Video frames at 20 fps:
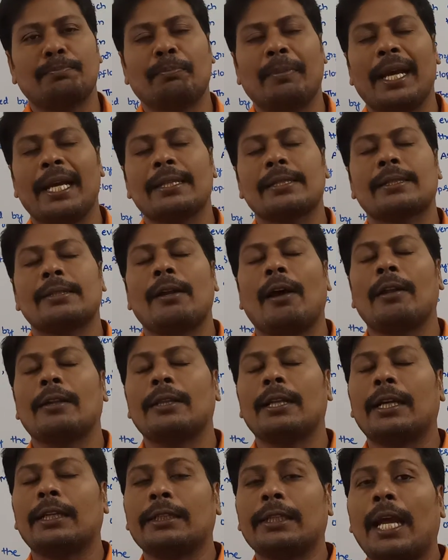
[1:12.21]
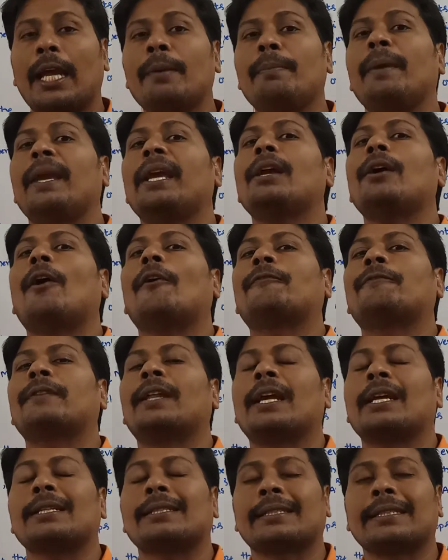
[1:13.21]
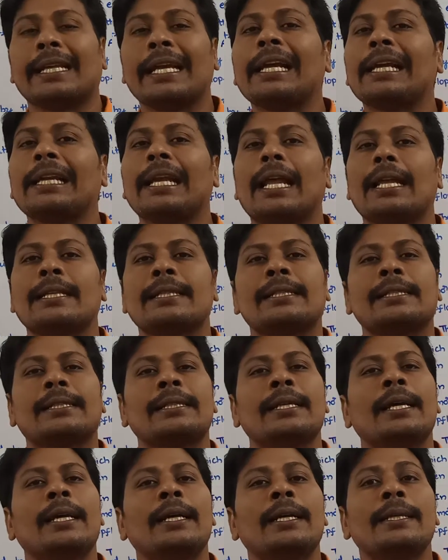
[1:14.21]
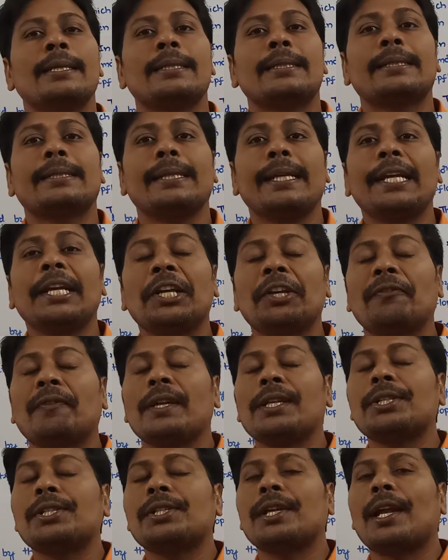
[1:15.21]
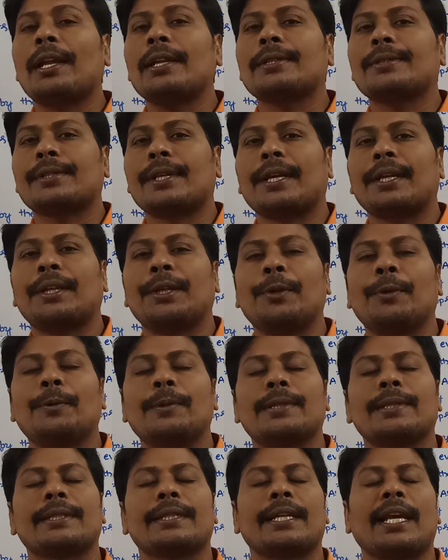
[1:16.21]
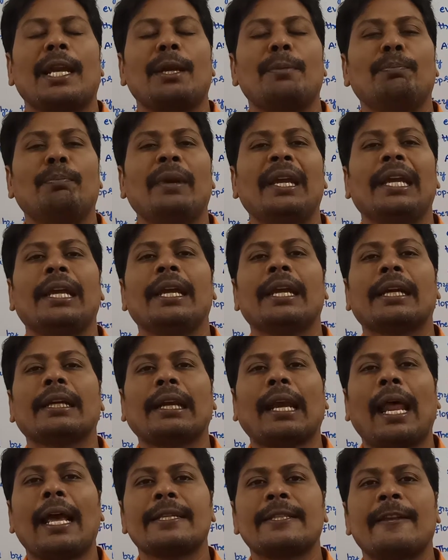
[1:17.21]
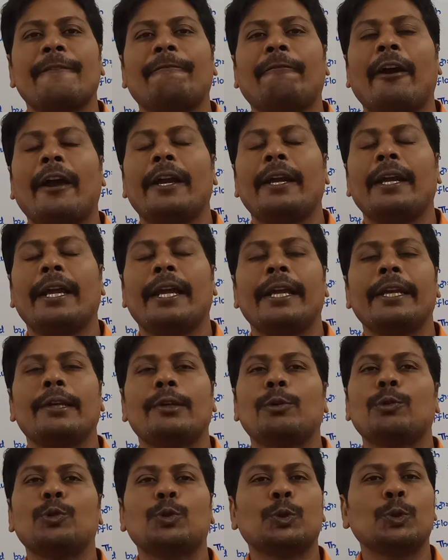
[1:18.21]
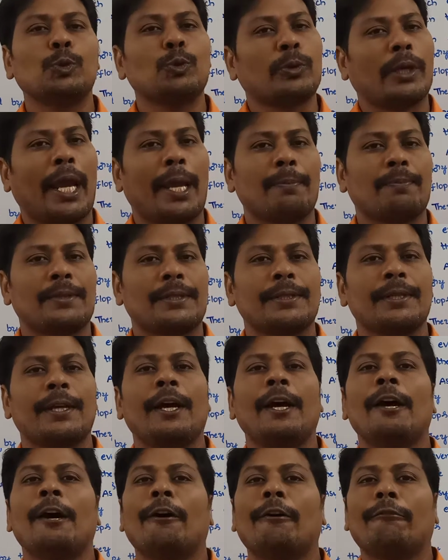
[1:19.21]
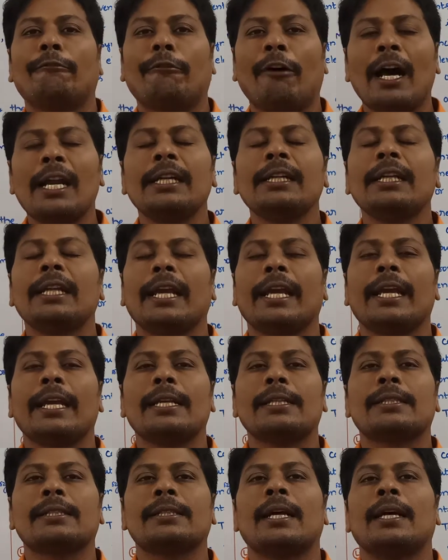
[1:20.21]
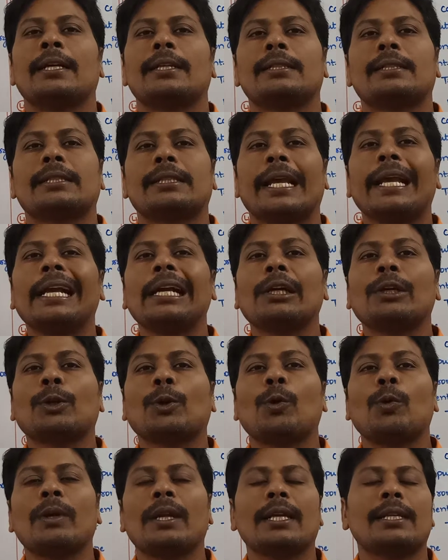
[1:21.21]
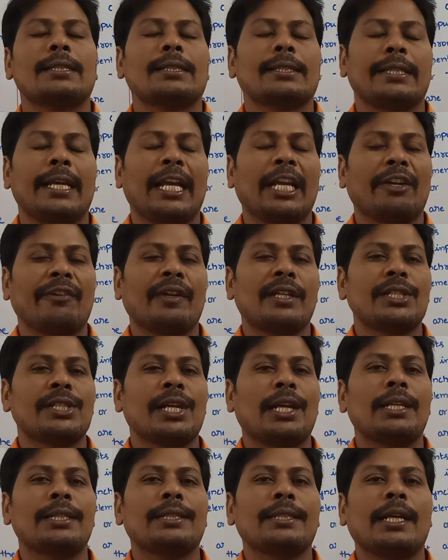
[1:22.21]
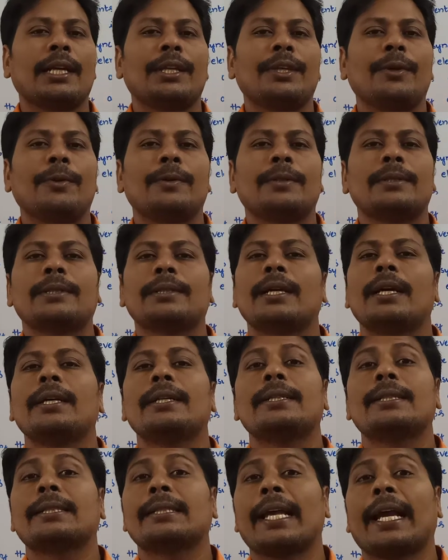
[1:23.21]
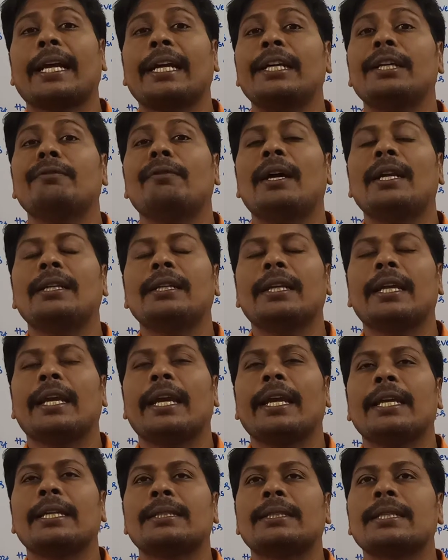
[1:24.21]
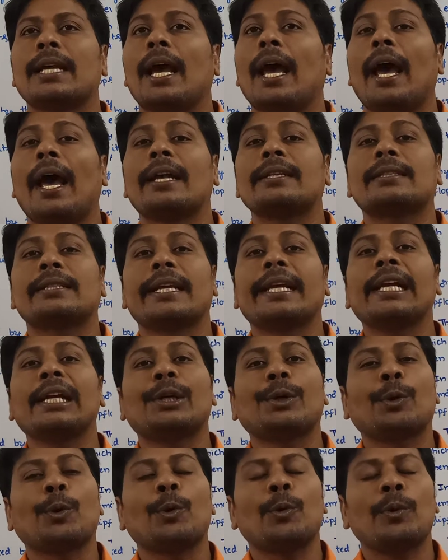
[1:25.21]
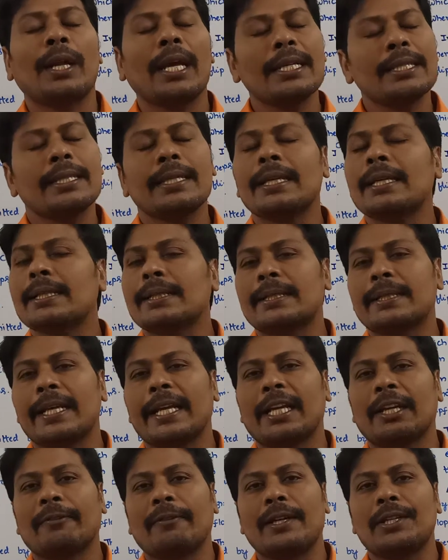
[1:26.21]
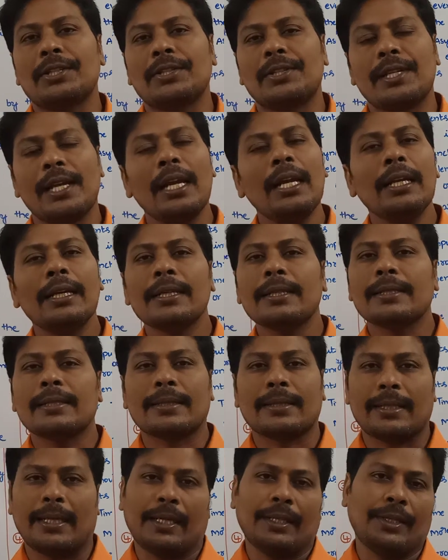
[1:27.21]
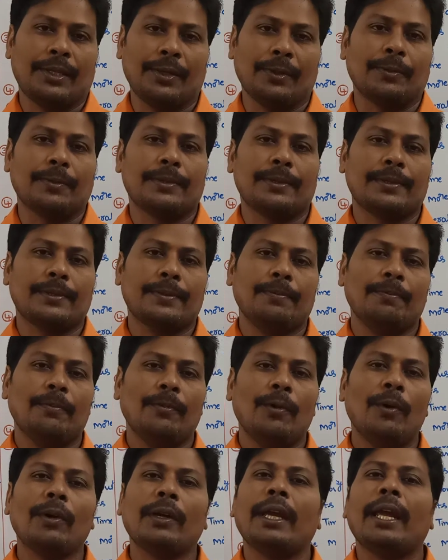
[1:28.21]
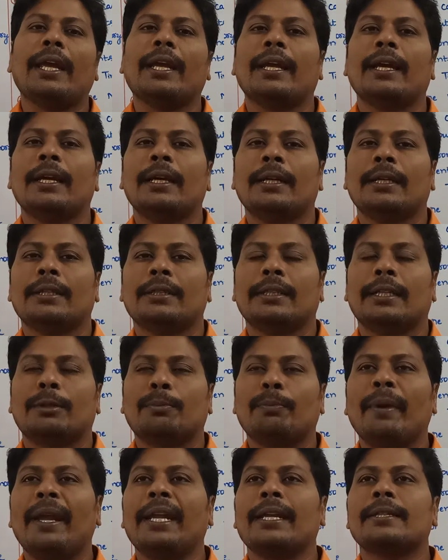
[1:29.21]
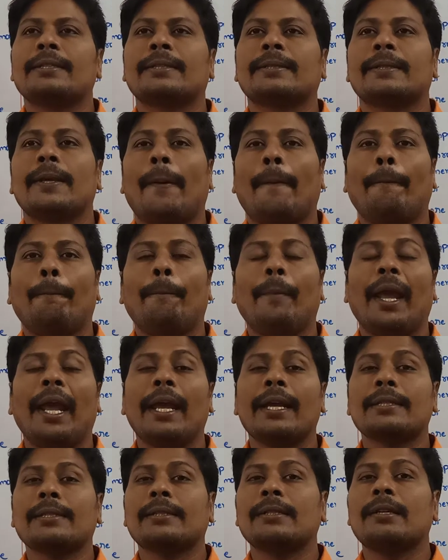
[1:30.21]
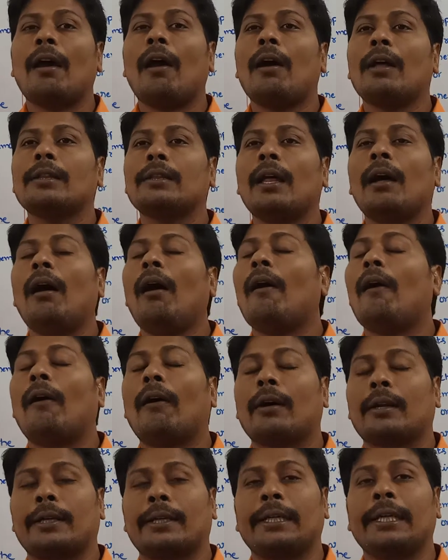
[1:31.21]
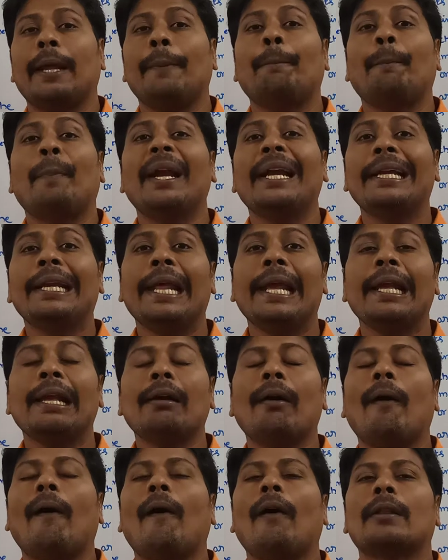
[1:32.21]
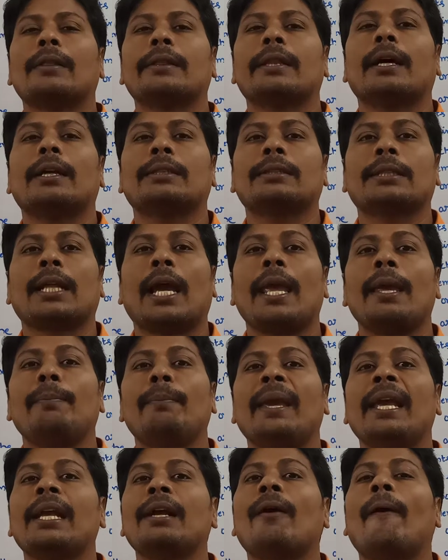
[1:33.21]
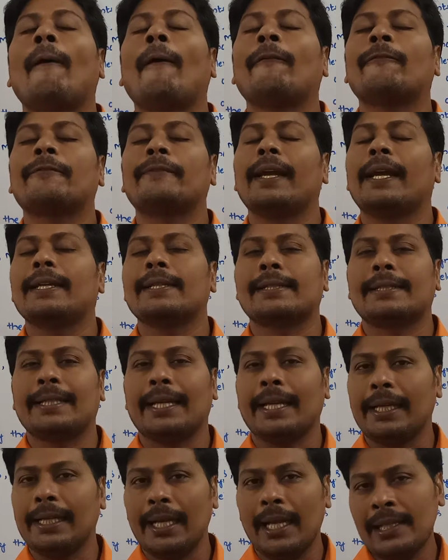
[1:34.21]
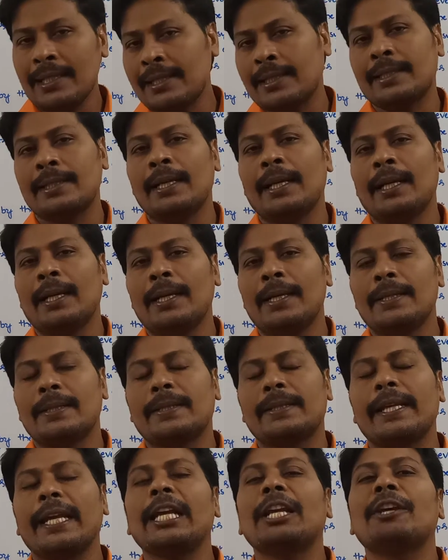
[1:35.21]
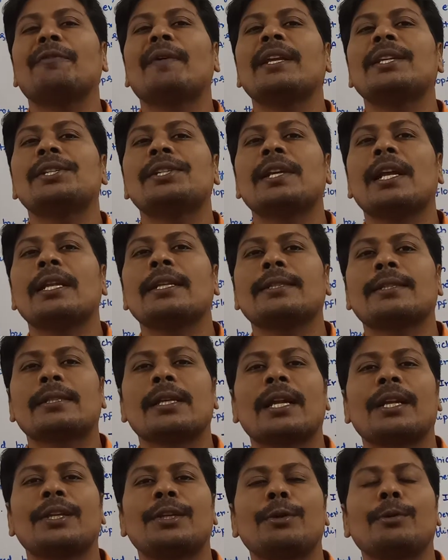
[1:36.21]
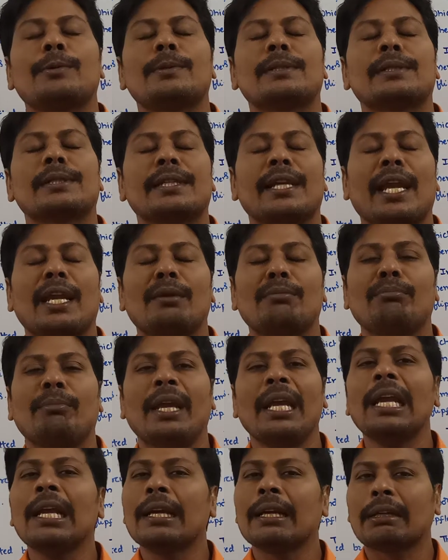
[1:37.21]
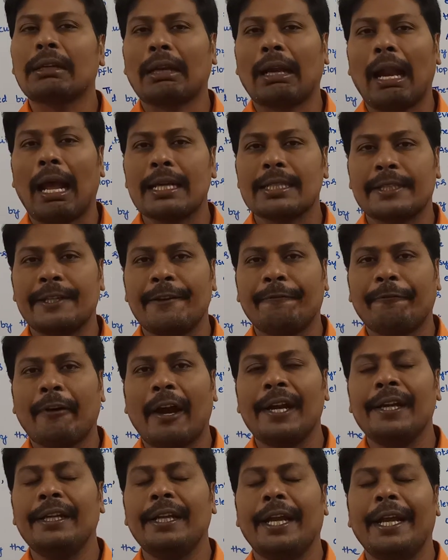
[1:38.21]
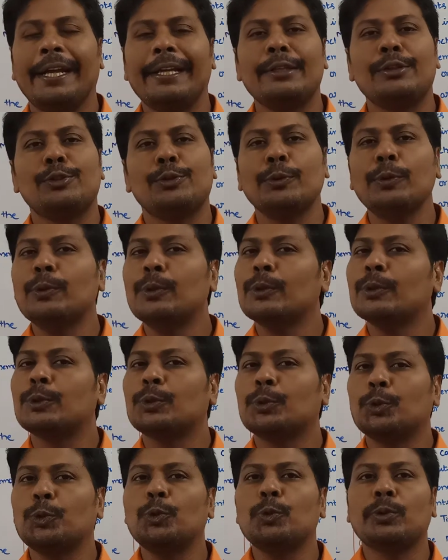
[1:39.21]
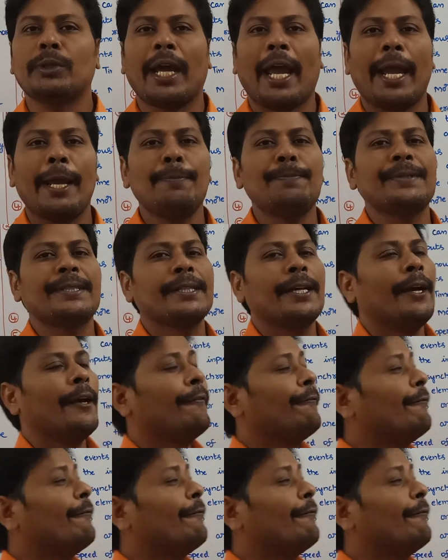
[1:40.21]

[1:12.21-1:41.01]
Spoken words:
Based on the timing of their signals, sequential circuits can be classified into two types. One is synchronous sequential circuits. Second one is asynchronous sequential circuits. Okay, that means based on the or depending on the timing of their signals, sequential circuits can be classified into two types.